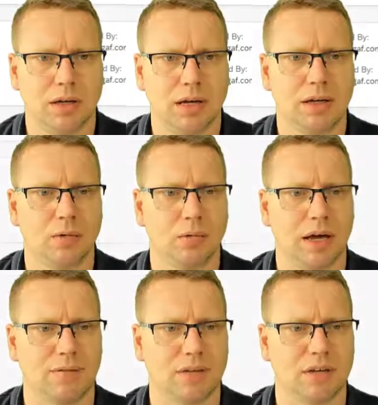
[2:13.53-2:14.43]
And here we
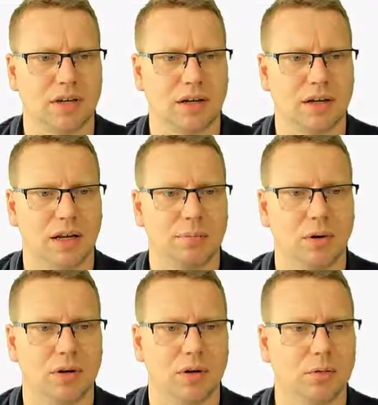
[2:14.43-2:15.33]
have the target
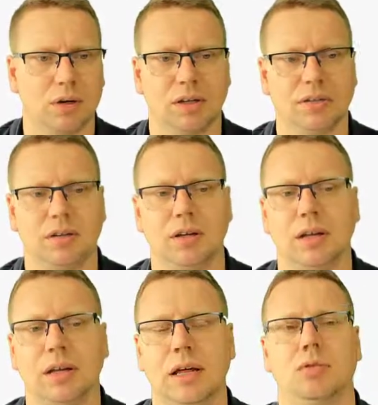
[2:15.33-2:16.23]
endpoint, and we can see
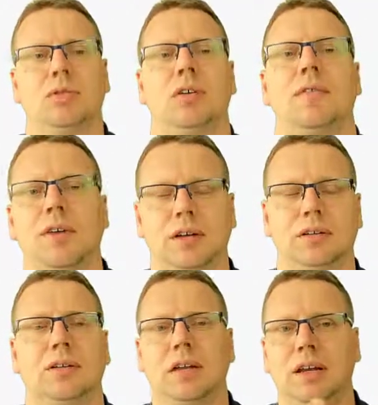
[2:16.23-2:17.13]
it now
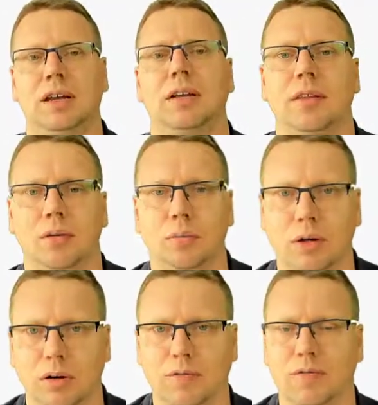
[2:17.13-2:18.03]
affects the data that we
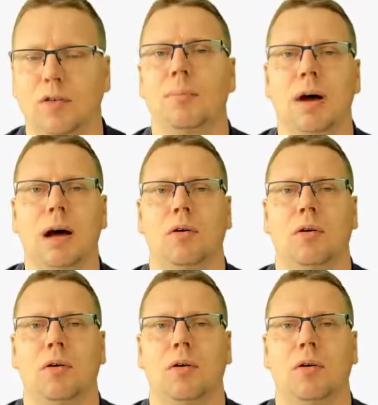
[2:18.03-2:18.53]
got from